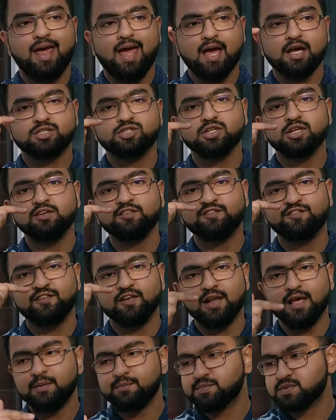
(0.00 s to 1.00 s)
actually
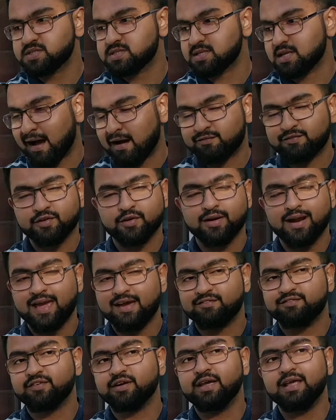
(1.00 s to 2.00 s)
flips after
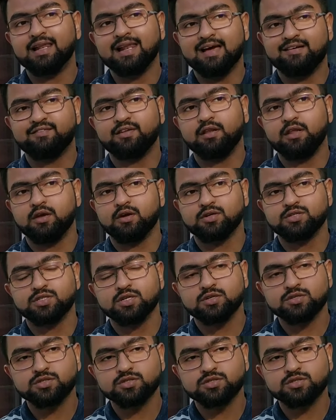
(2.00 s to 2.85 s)
every 11 years or